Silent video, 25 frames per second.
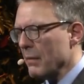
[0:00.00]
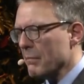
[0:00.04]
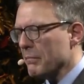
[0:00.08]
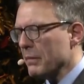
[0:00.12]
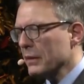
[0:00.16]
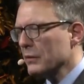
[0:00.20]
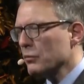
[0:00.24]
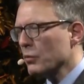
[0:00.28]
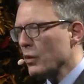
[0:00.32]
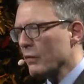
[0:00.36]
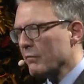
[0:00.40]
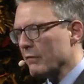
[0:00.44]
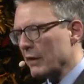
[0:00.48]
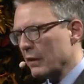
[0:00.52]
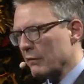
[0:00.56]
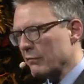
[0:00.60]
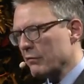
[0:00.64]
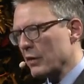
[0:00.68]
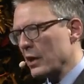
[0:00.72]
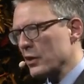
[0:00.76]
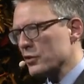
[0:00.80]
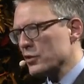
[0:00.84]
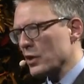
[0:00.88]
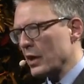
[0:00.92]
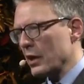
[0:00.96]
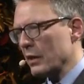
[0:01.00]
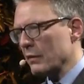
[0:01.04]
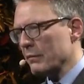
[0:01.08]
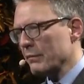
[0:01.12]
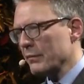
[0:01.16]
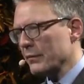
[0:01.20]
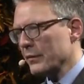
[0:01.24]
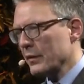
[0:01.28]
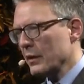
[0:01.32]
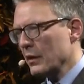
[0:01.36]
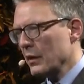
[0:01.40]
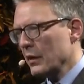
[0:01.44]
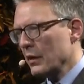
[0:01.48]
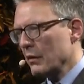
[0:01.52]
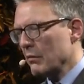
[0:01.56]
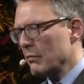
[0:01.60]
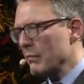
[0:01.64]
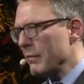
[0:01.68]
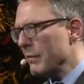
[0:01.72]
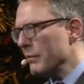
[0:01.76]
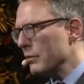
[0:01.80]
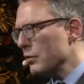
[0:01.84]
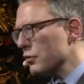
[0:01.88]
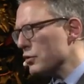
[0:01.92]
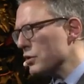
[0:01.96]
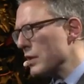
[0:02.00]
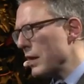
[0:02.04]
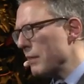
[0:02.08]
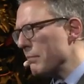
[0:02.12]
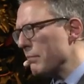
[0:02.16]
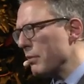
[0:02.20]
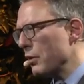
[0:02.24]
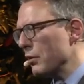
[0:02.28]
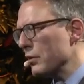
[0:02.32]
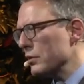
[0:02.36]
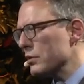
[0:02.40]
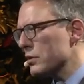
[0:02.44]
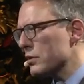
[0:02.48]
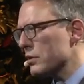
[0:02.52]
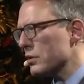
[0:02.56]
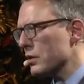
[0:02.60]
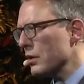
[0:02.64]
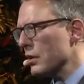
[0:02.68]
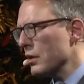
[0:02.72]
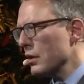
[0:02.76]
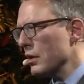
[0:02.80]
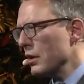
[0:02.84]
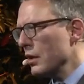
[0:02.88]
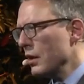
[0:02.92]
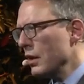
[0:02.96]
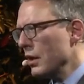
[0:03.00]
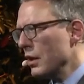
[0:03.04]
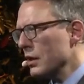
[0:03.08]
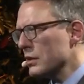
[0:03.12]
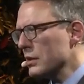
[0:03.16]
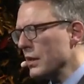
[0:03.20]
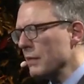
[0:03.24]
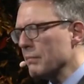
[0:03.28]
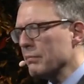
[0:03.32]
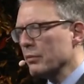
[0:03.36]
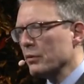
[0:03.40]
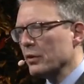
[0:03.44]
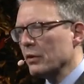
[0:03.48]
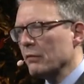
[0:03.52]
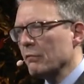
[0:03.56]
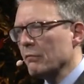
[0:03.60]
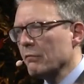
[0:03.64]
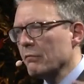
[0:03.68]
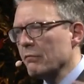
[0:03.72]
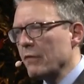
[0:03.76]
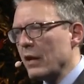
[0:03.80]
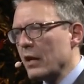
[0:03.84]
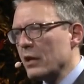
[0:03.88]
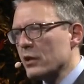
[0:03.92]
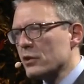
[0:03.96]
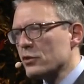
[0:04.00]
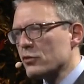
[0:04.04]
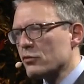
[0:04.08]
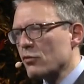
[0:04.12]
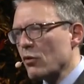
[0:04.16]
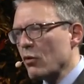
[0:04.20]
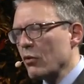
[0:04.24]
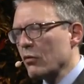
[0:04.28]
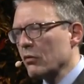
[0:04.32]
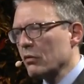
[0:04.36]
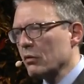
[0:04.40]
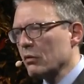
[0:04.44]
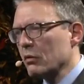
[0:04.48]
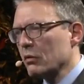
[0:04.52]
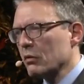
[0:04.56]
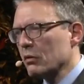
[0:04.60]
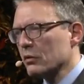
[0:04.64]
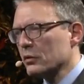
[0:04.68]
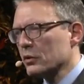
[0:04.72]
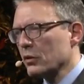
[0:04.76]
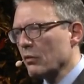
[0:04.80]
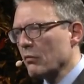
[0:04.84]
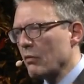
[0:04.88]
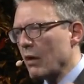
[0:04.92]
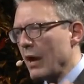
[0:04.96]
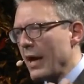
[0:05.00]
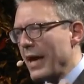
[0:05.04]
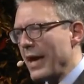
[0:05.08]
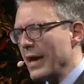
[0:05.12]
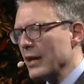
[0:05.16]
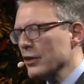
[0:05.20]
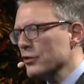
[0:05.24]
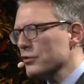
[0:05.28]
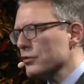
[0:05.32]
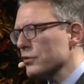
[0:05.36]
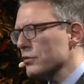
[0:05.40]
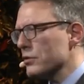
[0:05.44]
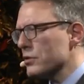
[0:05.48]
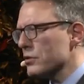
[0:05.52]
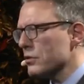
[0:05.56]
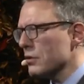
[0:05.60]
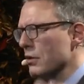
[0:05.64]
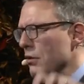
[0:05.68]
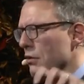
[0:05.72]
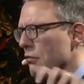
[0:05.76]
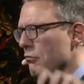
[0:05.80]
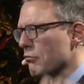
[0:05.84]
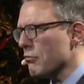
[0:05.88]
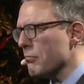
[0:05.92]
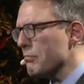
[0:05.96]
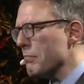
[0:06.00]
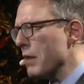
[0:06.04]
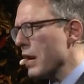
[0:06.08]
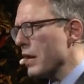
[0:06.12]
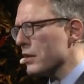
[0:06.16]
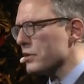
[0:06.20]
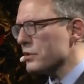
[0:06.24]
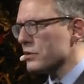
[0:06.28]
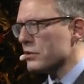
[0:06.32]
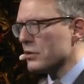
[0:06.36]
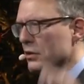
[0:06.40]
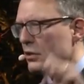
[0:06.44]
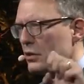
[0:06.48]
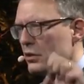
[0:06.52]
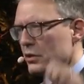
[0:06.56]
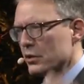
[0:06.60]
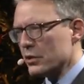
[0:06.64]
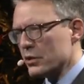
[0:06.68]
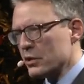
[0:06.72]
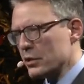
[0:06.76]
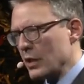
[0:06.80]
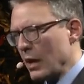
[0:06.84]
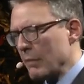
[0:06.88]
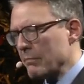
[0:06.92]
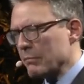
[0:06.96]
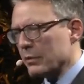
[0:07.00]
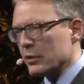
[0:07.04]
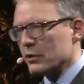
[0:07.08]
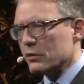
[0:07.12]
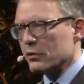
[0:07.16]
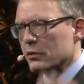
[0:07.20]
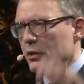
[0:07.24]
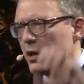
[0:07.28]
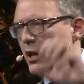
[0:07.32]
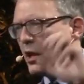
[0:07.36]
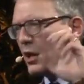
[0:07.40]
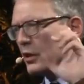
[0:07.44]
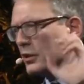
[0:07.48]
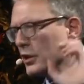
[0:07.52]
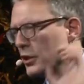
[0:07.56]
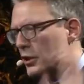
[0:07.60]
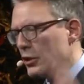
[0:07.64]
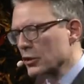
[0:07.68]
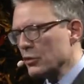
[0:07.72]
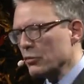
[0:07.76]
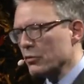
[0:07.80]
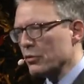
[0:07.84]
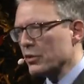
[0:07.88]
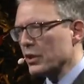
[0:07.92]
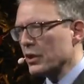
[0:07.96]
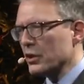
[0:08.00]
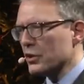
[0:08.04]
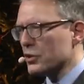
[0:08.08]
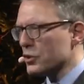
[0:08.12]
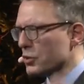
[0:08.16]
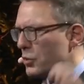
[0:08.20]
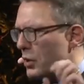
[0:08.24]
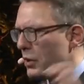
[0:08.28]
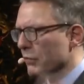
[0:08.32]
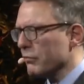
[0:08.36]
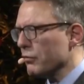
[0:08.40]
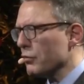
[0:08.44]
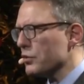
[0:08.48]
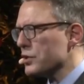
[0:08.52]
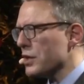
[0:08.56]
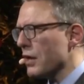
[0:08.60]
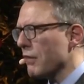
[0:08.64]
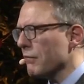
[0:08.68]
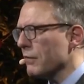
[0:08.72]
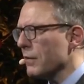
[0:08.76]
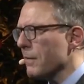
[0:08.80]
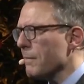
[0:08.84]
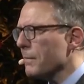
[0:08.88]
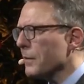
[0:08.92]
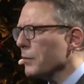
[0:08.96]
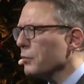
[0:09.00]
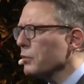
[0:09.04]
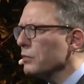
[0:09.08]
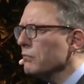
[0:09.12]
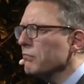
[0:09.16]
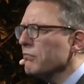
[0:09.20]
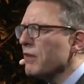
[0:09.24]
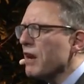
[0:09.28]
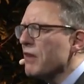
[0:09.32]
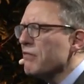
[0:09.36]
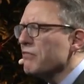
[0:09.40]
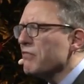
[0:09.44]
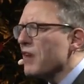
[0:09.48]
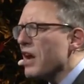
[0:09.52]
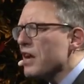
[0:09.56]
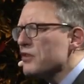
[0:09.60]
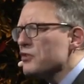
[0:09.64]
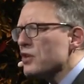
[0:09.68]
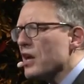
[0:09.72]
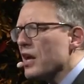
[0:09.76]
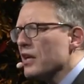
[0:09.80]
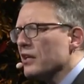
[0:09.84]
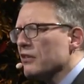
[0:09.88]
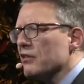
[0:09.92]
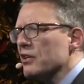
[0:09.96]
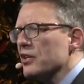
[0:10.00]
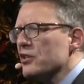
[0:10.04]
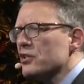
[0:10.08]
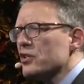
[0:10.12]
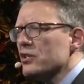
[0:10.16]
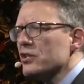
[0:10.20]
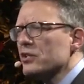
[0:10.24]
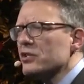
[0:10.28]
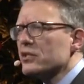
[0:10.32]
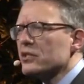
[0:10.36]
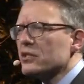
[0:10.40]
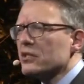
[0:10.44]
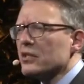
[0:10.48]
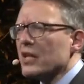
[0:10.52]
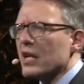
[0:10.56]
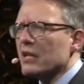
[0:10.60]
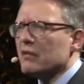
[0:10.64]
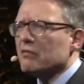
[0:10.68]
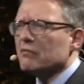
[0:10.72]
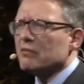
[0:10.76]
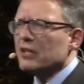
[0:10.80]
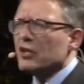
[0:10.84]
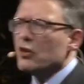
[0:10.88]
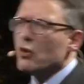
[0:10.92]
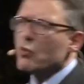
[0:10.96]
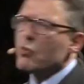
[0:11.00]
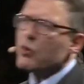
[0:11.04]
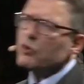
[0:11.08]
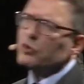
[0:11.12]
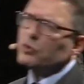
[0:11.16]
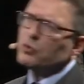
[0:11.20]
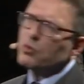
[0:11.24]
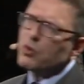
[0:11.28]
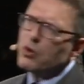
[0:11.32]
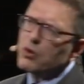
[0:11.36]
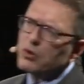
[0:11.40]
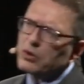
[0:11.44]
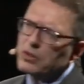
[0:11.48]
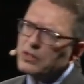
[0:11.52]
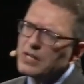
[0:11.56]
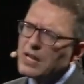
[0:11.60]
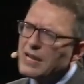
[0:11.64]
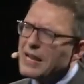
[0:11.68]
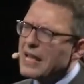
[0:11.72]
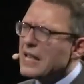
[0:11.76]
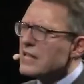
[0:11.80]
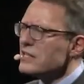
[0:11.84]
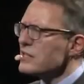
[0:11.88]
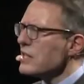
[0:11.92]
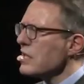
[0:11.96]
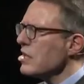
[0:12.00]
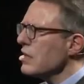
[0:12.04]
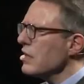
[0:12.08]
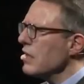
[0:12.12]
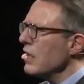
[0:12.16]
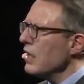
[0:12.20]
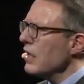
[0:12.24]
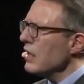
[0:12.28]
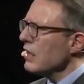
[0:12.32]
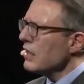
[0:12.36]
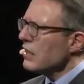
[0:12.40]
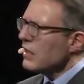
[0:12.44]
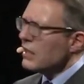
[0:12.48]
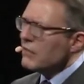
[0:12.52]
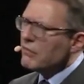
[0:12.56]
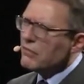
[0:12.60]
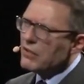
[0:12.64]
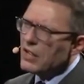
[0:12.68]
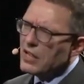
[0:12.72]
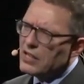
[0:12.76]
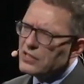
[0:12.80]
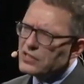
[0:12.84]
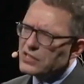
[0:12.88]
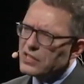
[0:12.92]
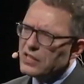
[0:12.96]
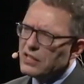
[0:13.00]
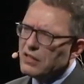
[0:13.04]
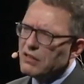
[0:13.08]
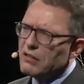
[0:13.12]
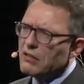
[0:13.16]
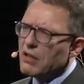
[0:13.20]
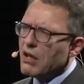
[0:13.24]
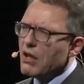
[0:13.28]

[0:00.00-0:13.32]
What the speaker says: But we're very fragile. Remember those 10 points? It's like putting very strong agents, robust, stubborn, that they do things 24/7, with very fragile creatures that they don't want to work, they're lazy, easily